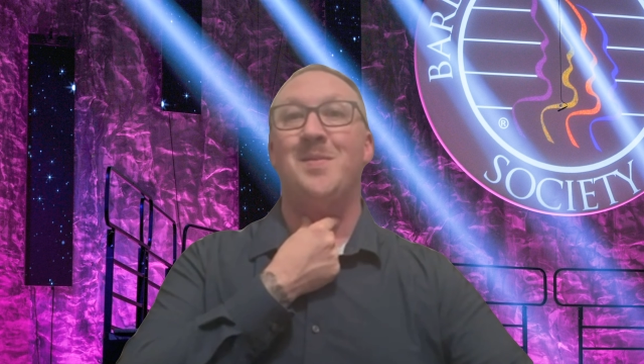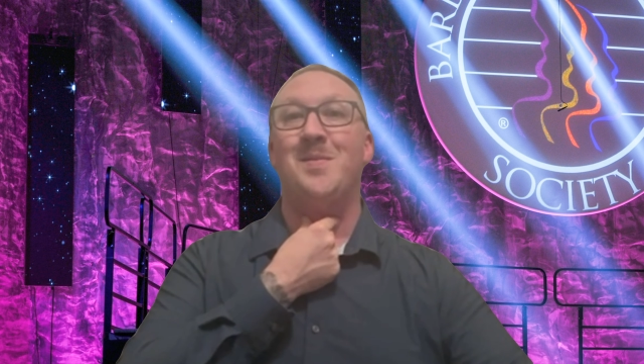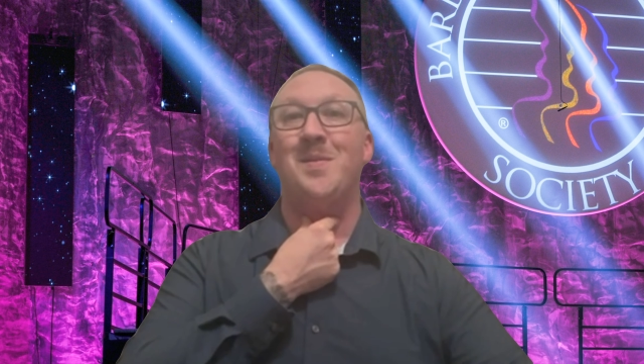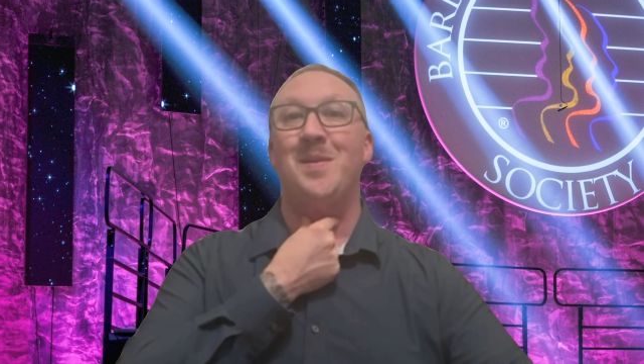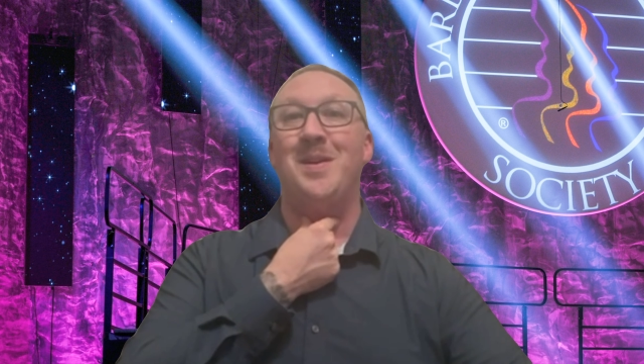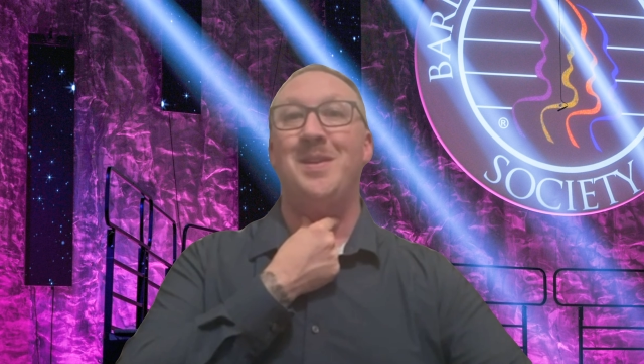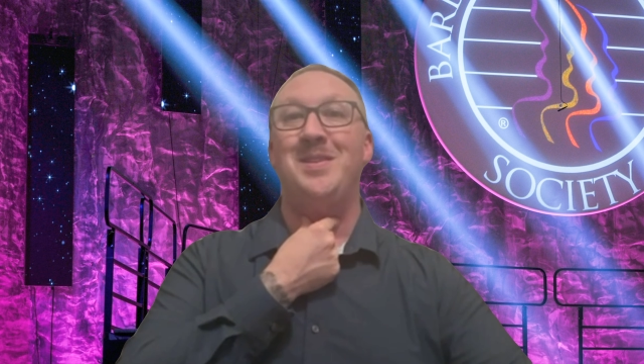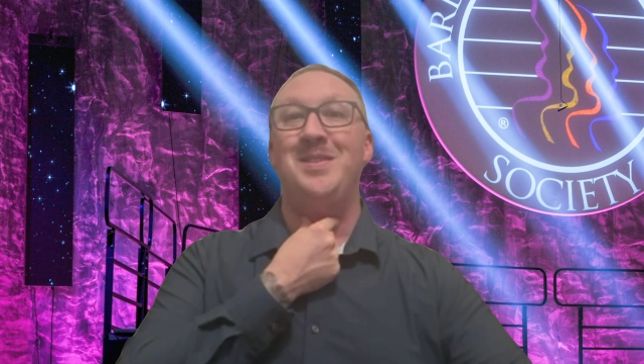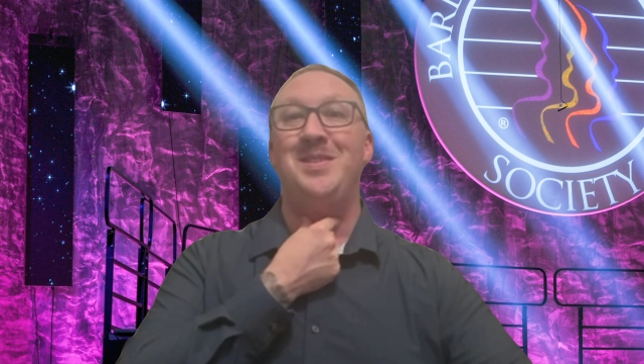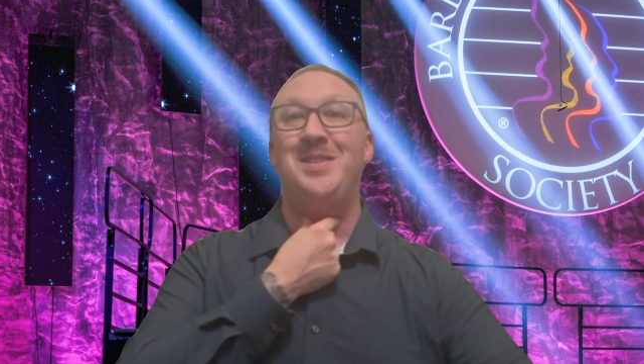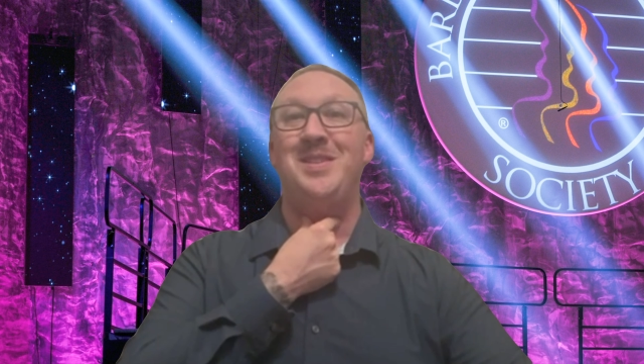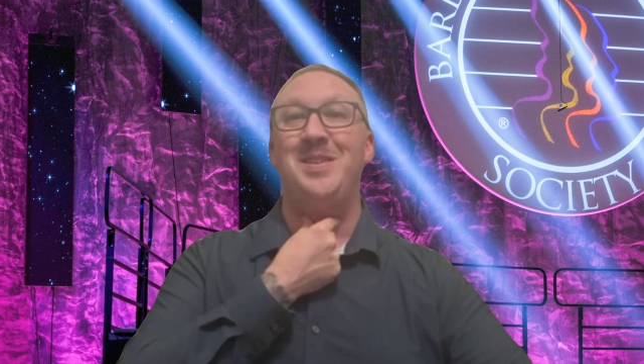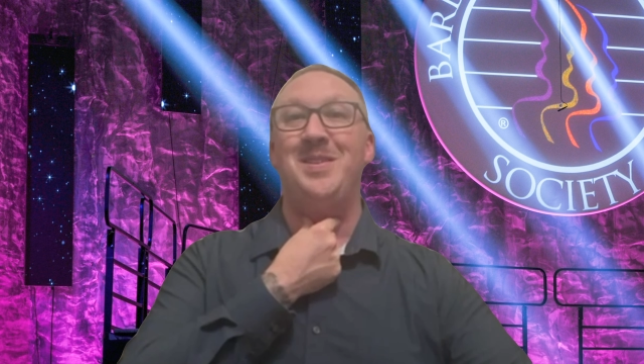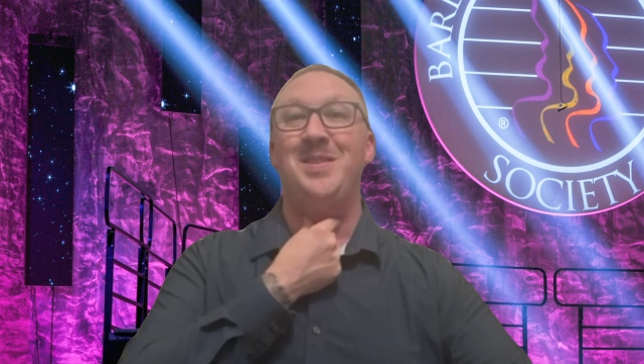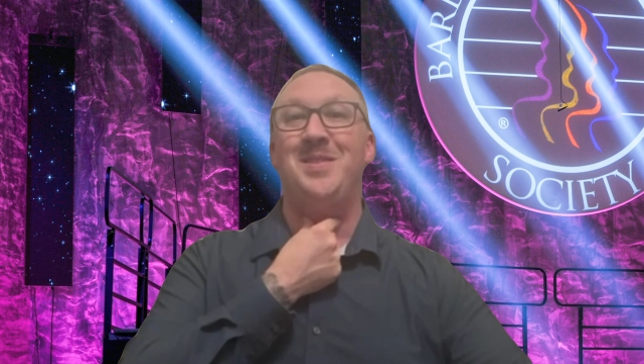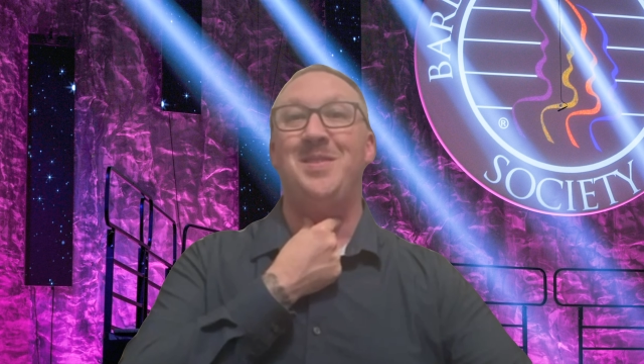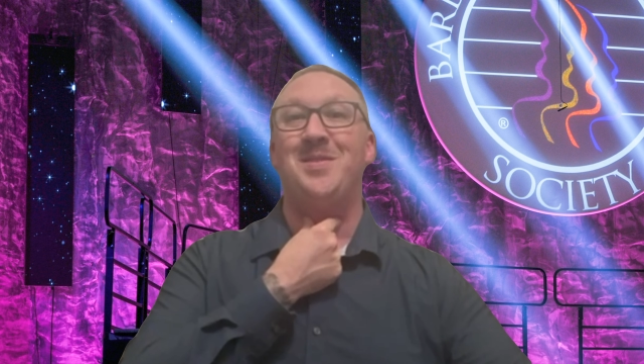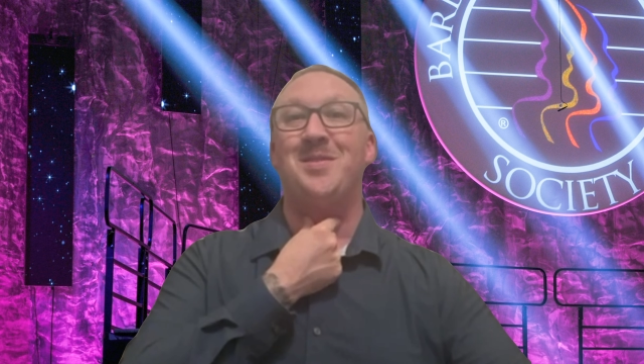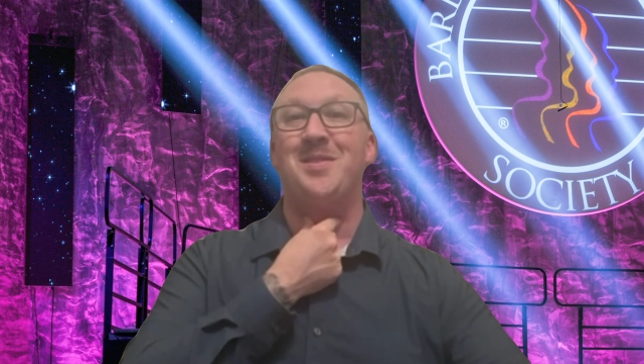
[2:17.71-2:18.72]
1,
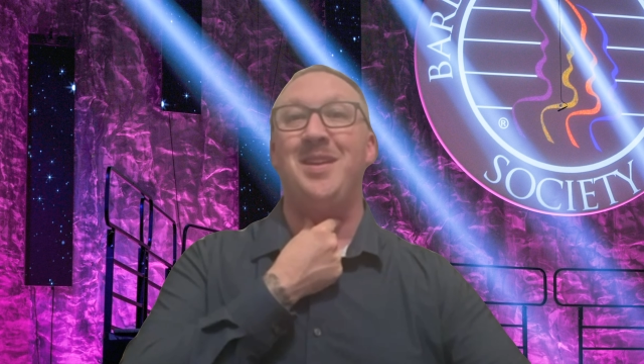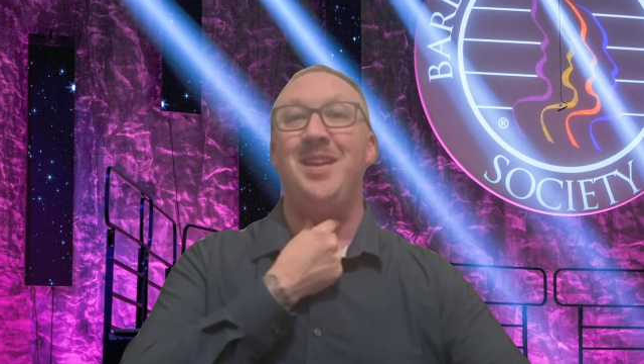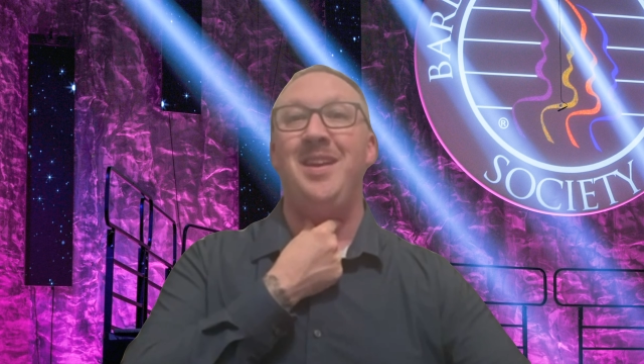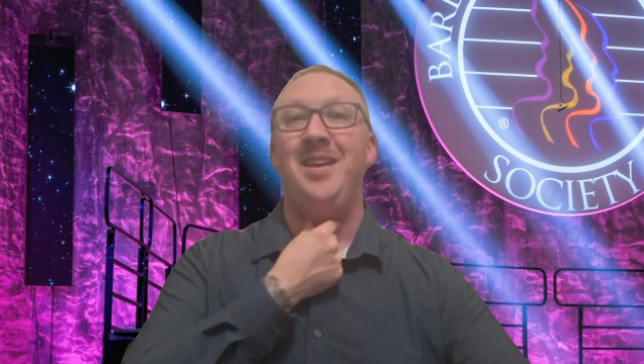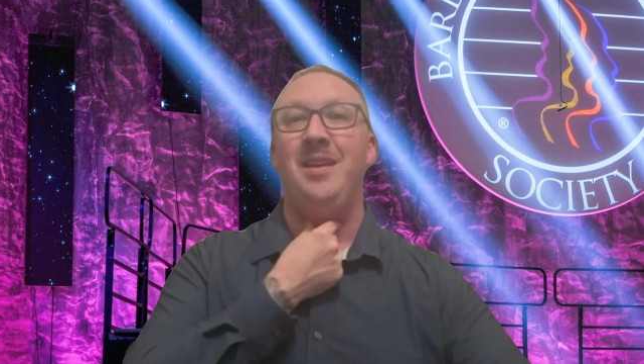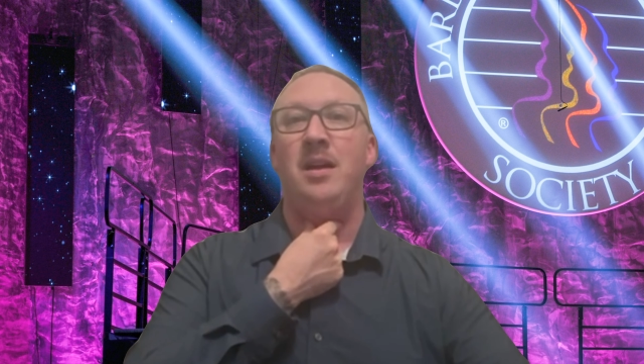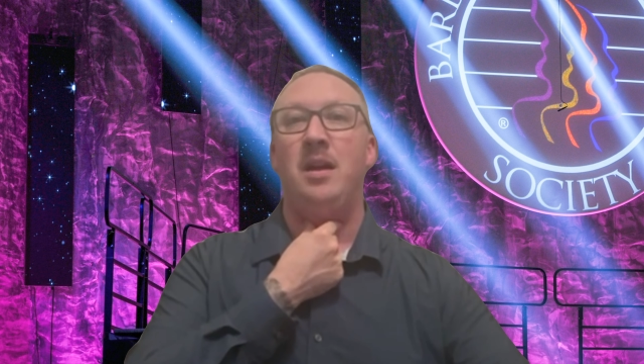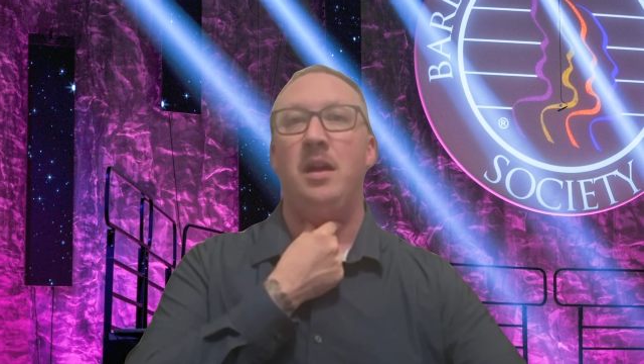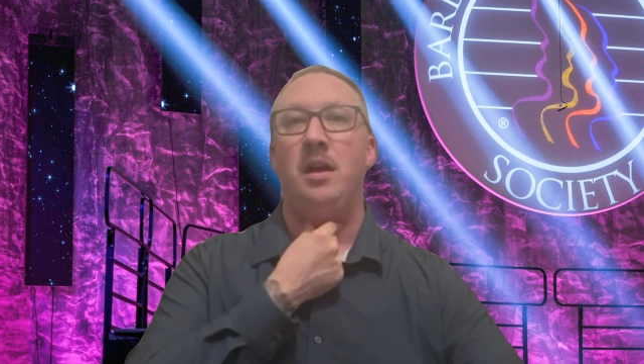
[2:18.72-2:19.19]
2, 3.